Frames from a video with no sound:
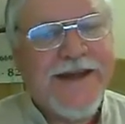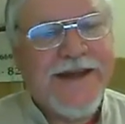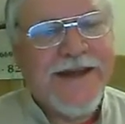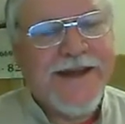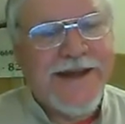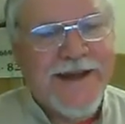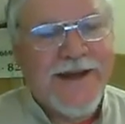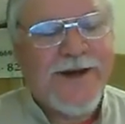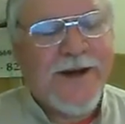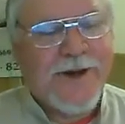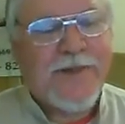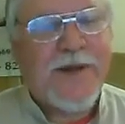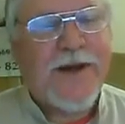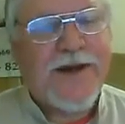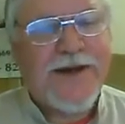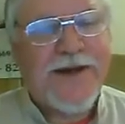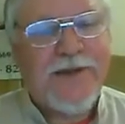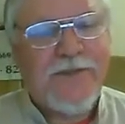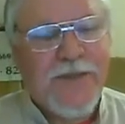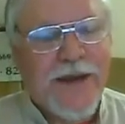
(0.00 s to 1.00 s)
in our
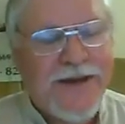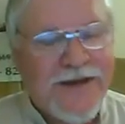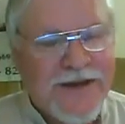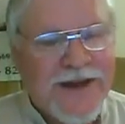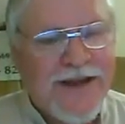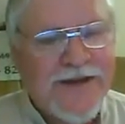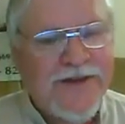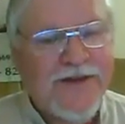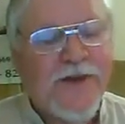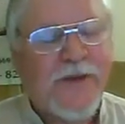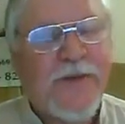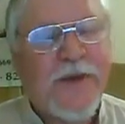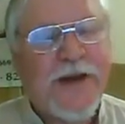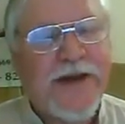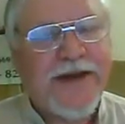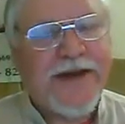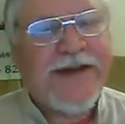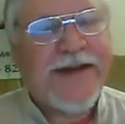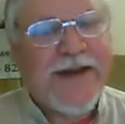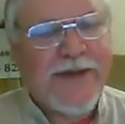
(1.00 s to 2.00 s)
body, maintains our
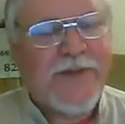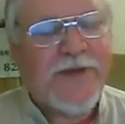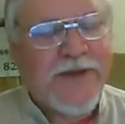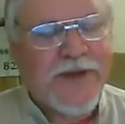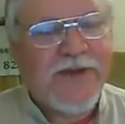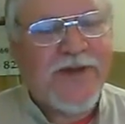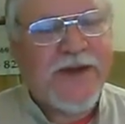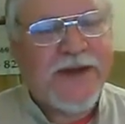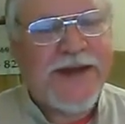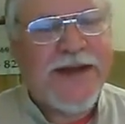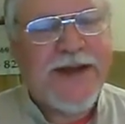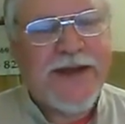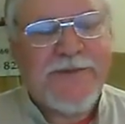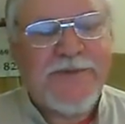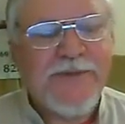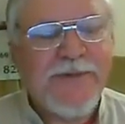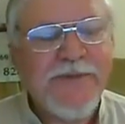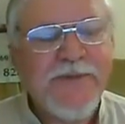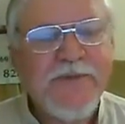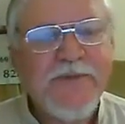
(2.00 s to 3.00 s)
body, keeps us alive.
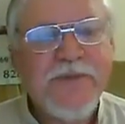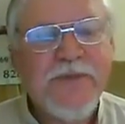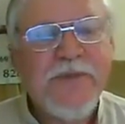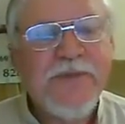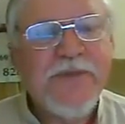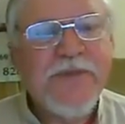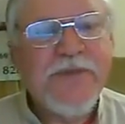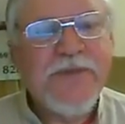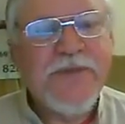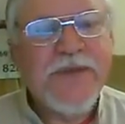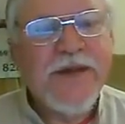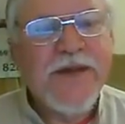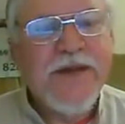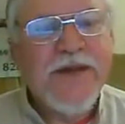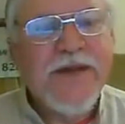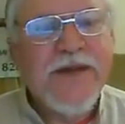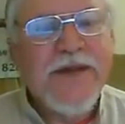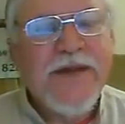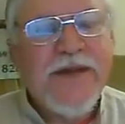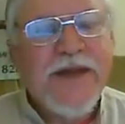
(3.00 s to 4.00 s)

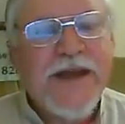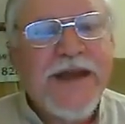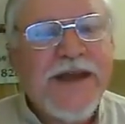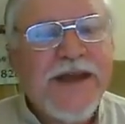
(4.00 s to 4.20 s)
And